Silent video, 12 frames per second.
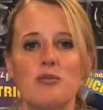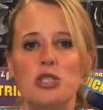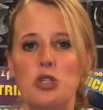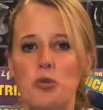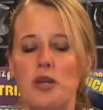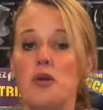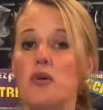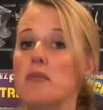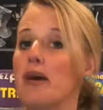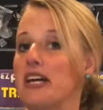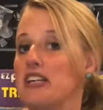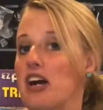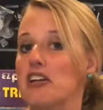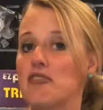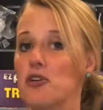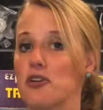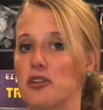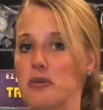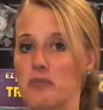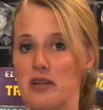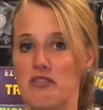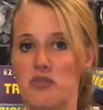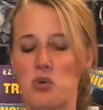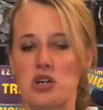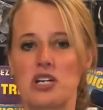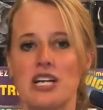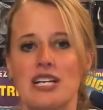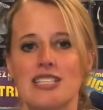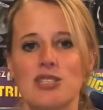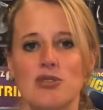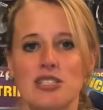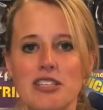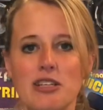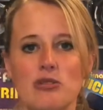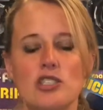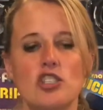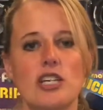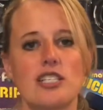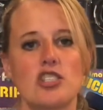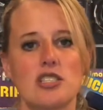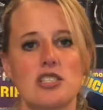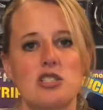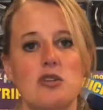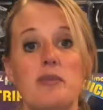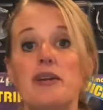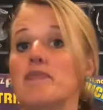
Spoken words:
to me. We might not have heard them before, so send those suggestions to me.